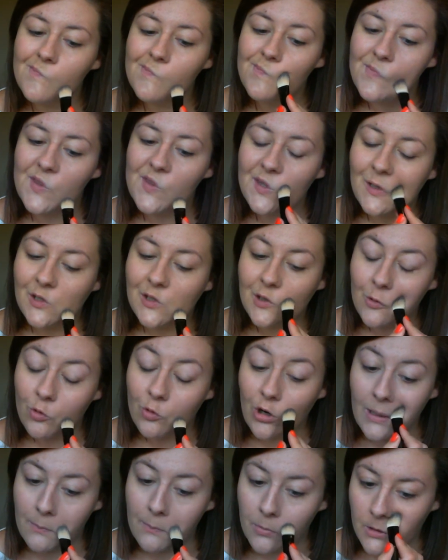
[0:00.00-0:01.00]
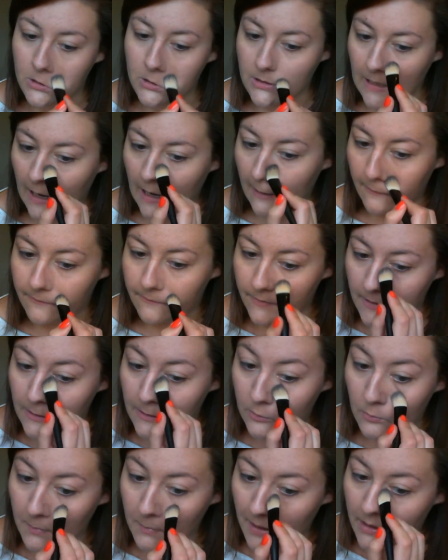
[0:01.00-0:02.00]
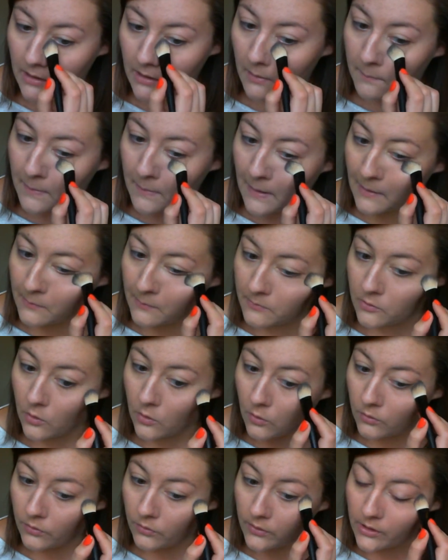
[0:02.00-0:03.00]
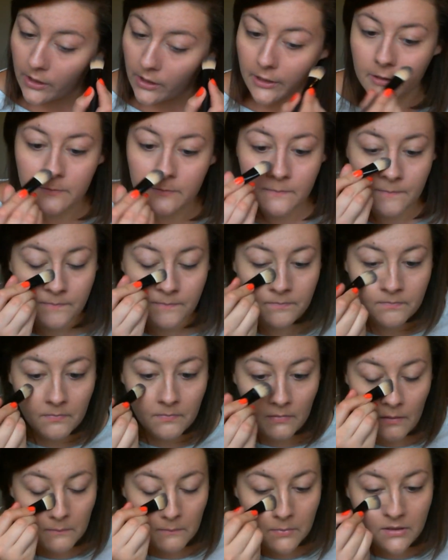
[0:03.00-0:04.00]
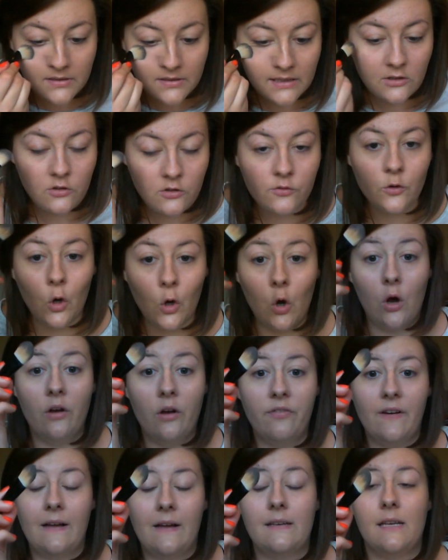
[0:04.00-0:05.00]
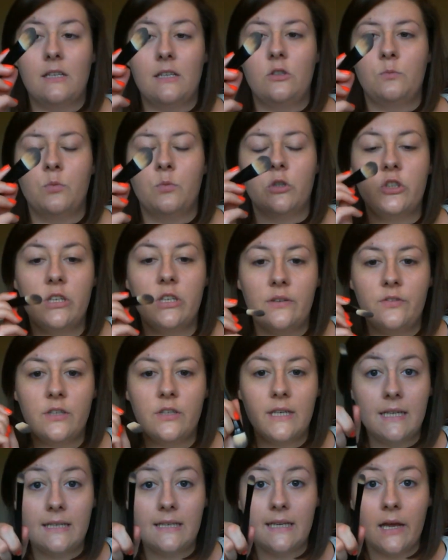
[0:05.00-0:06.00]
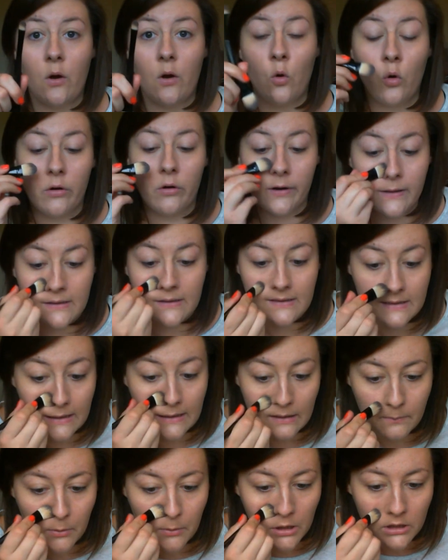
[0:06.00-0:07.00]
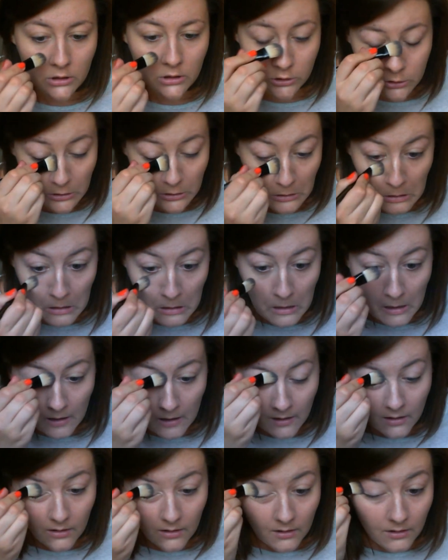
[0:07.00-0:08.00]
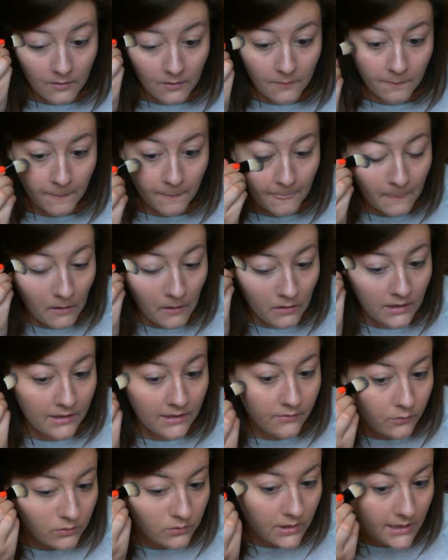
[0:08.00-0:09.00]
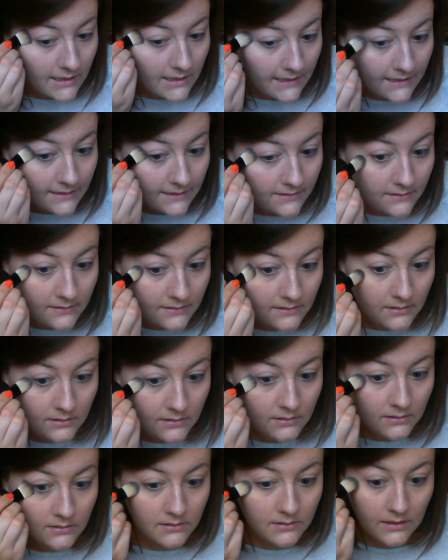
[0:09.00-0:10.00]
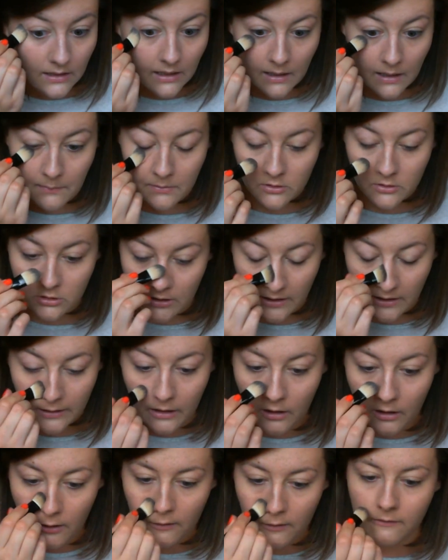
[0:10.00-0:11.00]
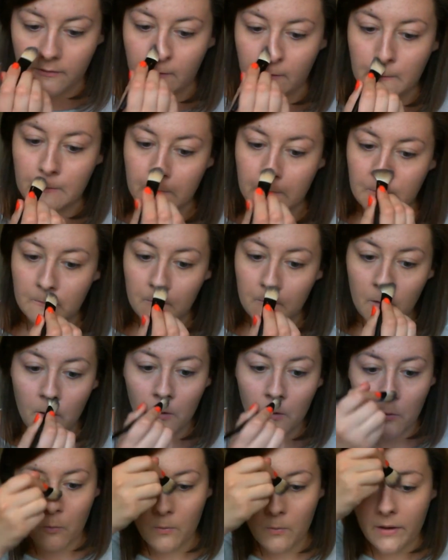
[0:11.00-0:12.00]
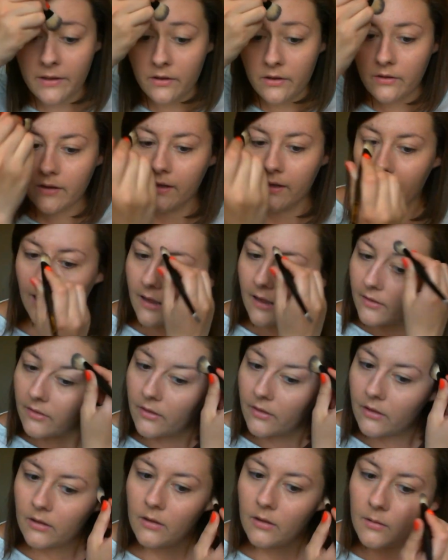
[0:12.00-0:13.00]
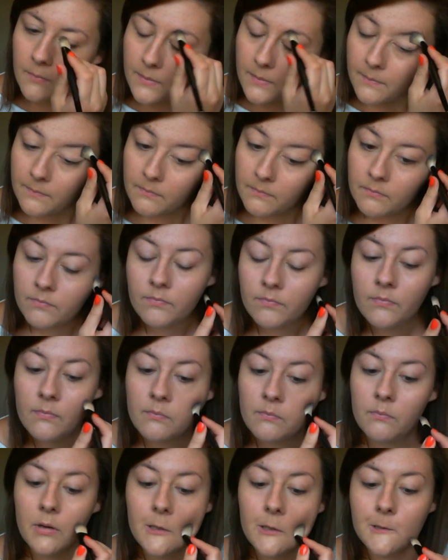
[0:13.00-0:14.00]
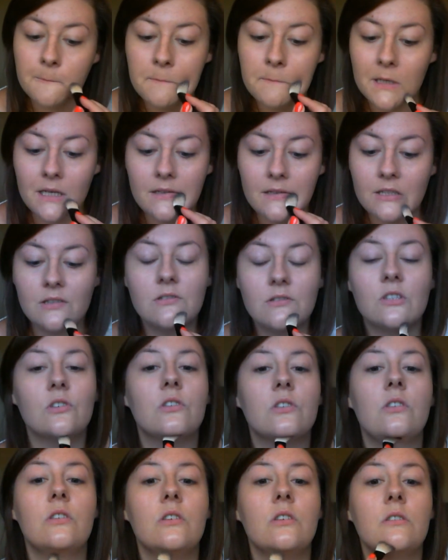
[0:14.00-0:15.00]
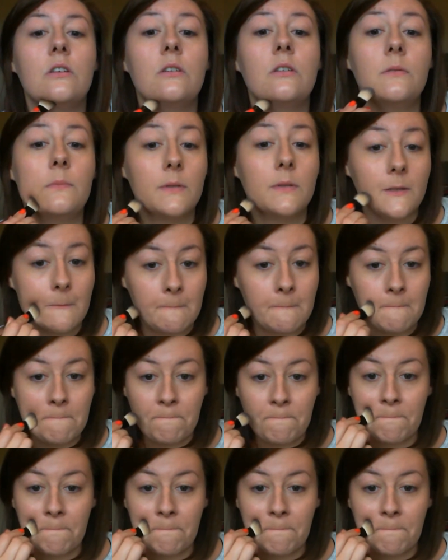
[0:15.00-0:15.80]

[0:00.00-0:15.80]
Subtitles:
This is a great brush to have in your makeup bag when you're on the go, because then you've got a foundation brush if you need it, or a concealer brush. I'll leave all the links to how much they are and where you can get them and blog posts on them and